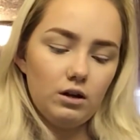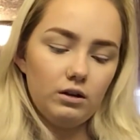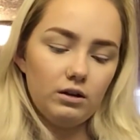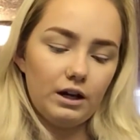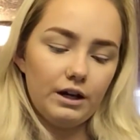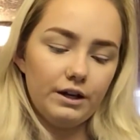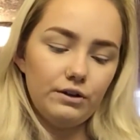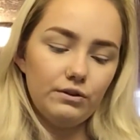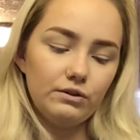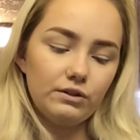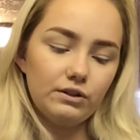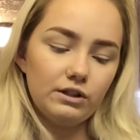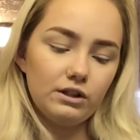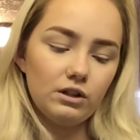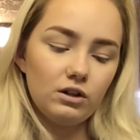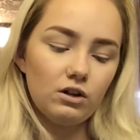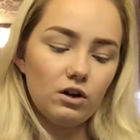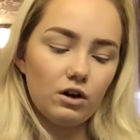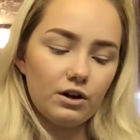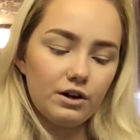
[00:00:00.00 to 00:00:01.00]
I use the
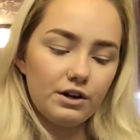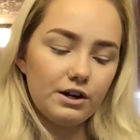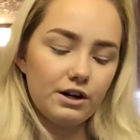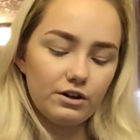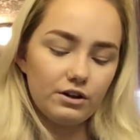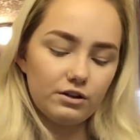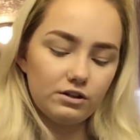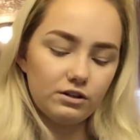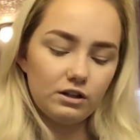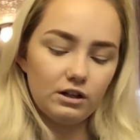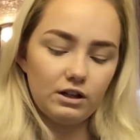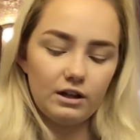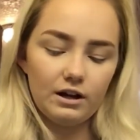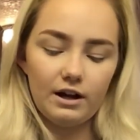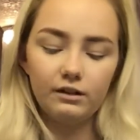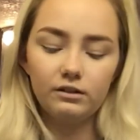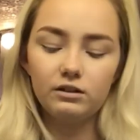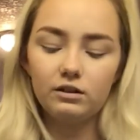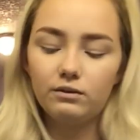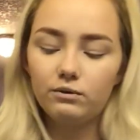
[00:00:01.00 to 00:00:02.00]
Garnier Skin
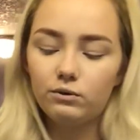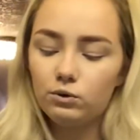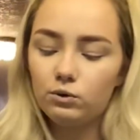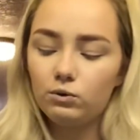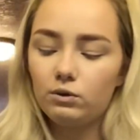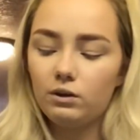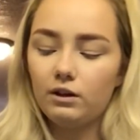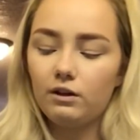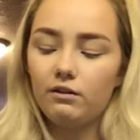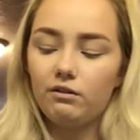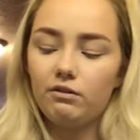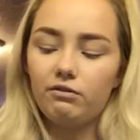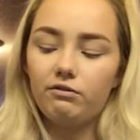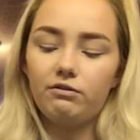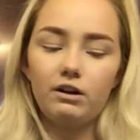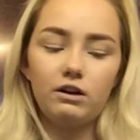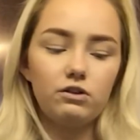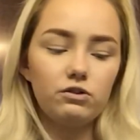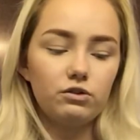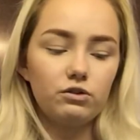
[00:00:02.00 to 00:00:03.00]
Active Soothing
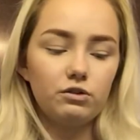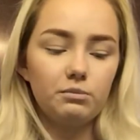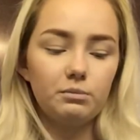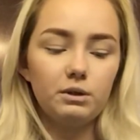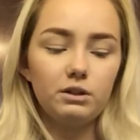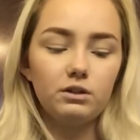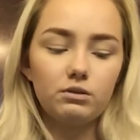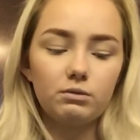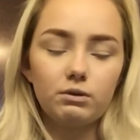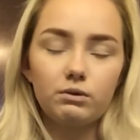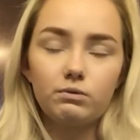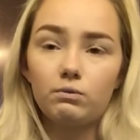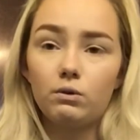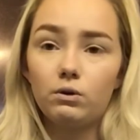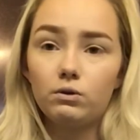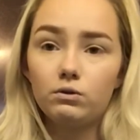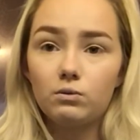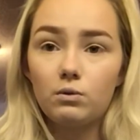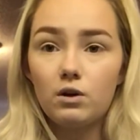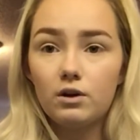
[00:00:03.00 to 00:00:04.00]
Facial Mist with
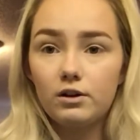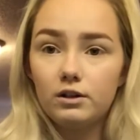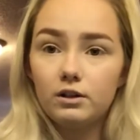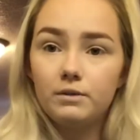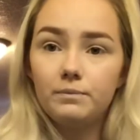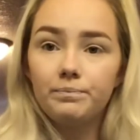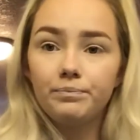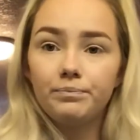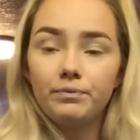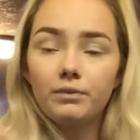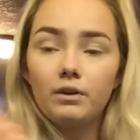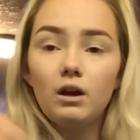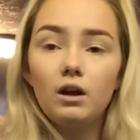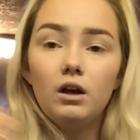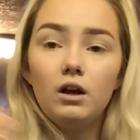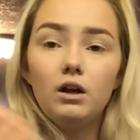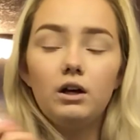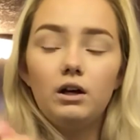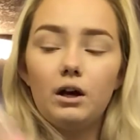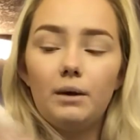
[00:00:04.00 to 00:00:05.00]
rose water.
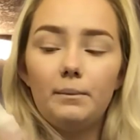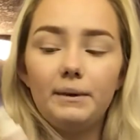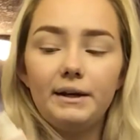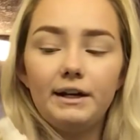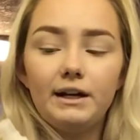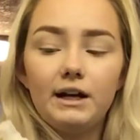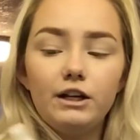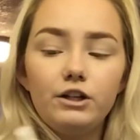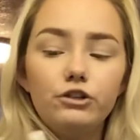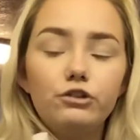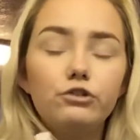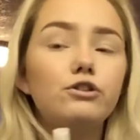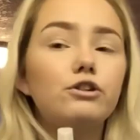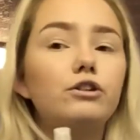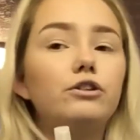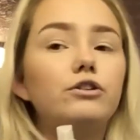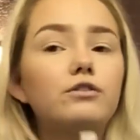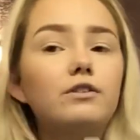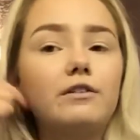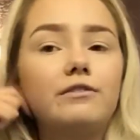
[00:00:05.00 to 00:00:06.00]
I mean, I used to
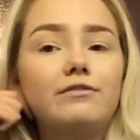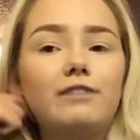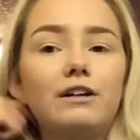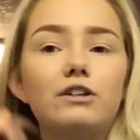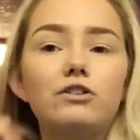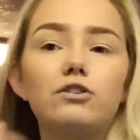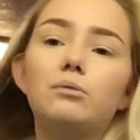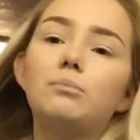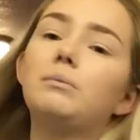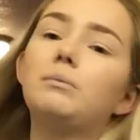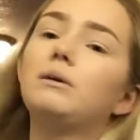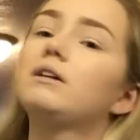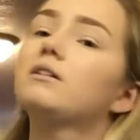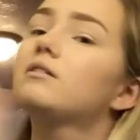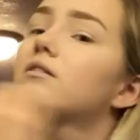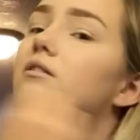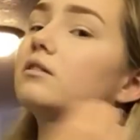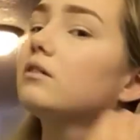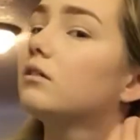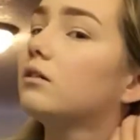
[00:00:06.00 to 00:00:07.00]
use a facial
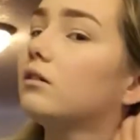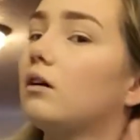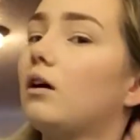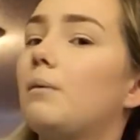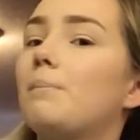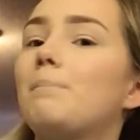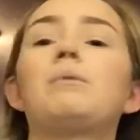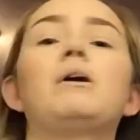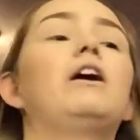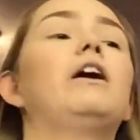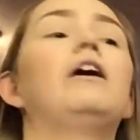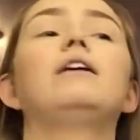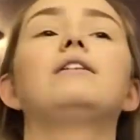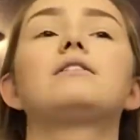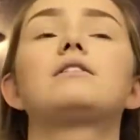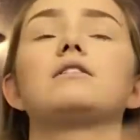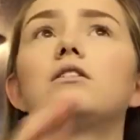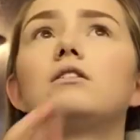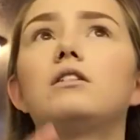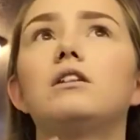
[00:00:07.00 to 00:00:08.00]
mist, but
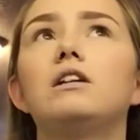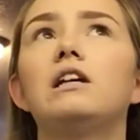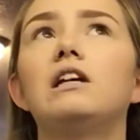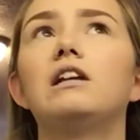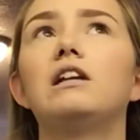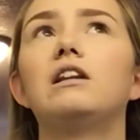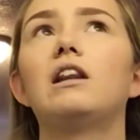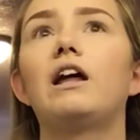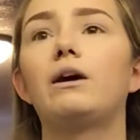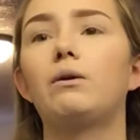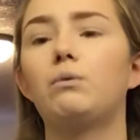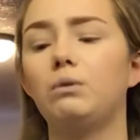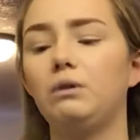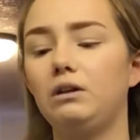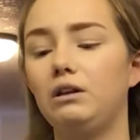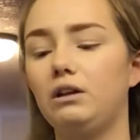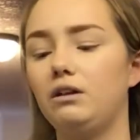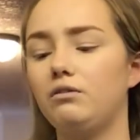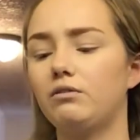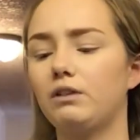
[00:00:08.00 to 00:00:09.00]
it like would
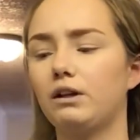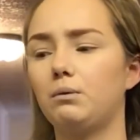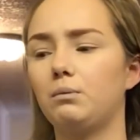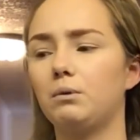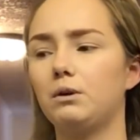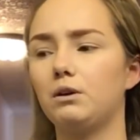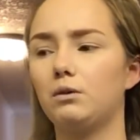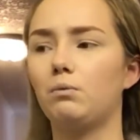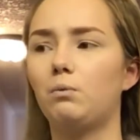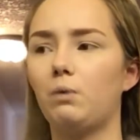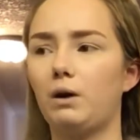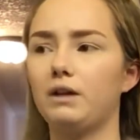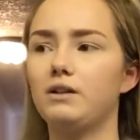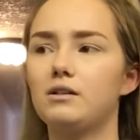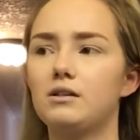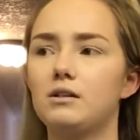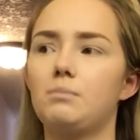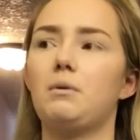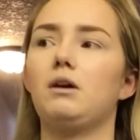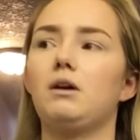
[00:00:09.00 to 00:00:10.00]
leave like weird white
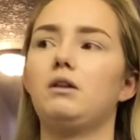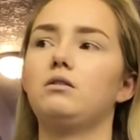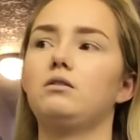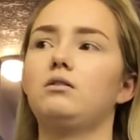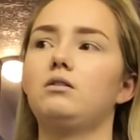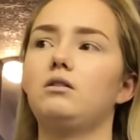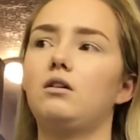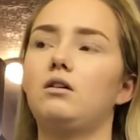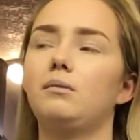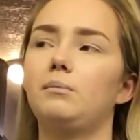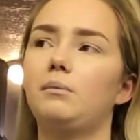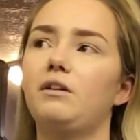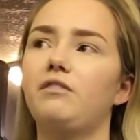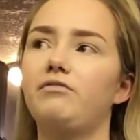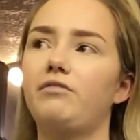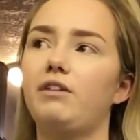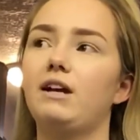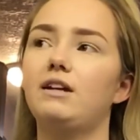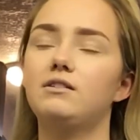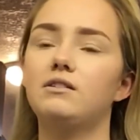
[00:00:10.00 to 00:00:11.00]
specks on my
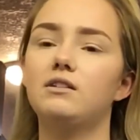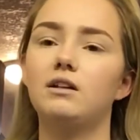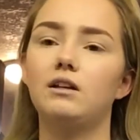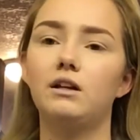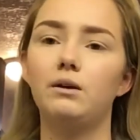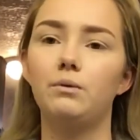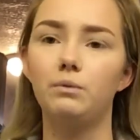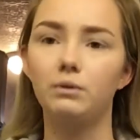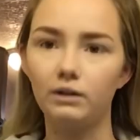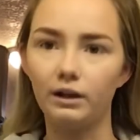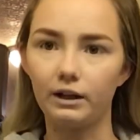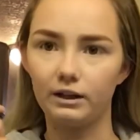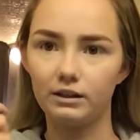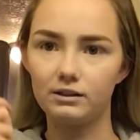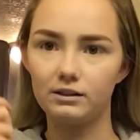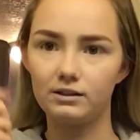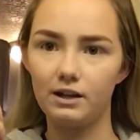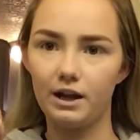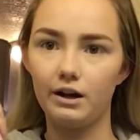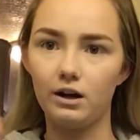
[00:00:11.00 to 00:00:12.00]
face and it would
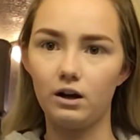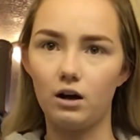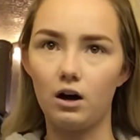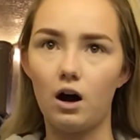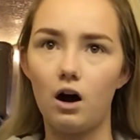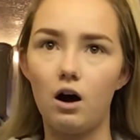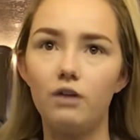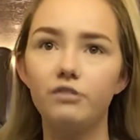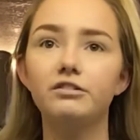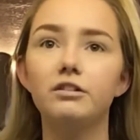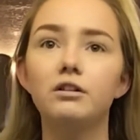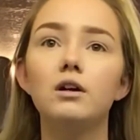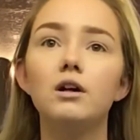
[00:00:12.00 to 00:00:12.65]
like take off